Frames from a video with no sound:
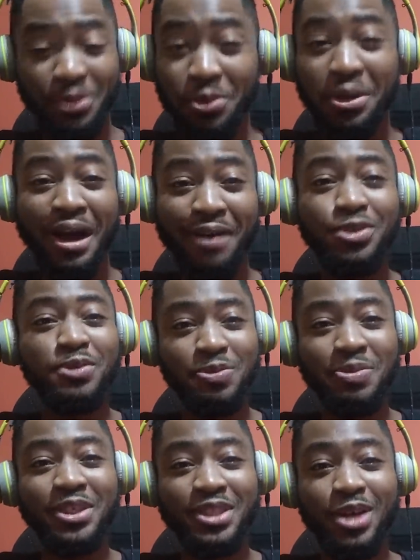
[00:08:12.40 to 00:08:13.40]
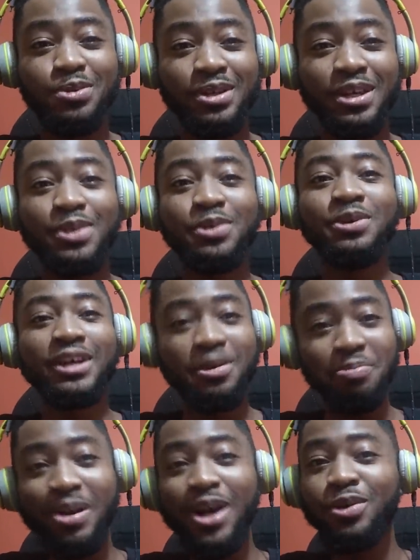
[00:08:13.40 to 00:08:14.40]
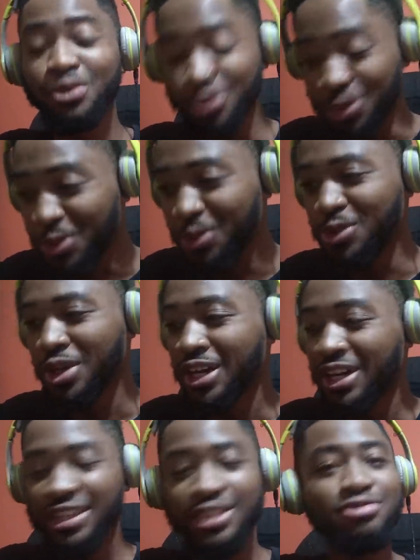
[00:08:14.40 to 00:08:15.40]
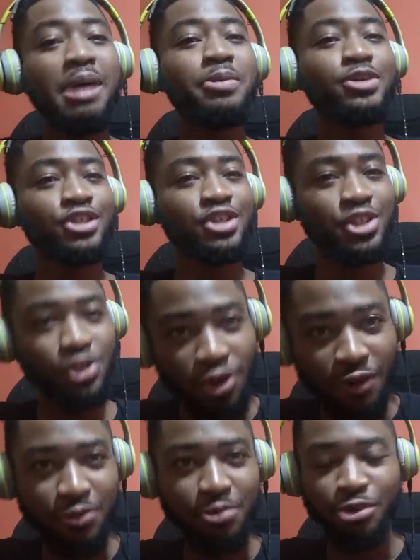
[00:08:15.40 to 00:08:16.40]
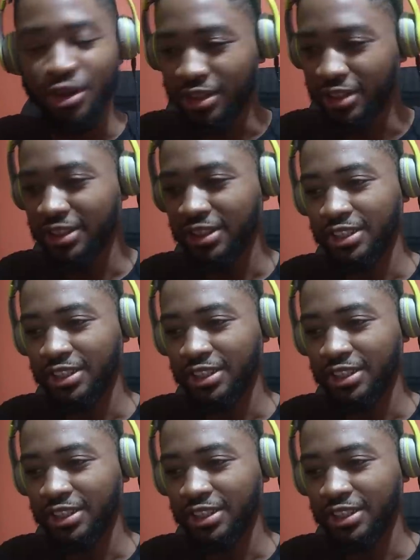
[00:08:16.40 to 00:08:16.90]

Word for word: you have to be spectacular. You're like a pack of noodles. This rappers is soft, bro.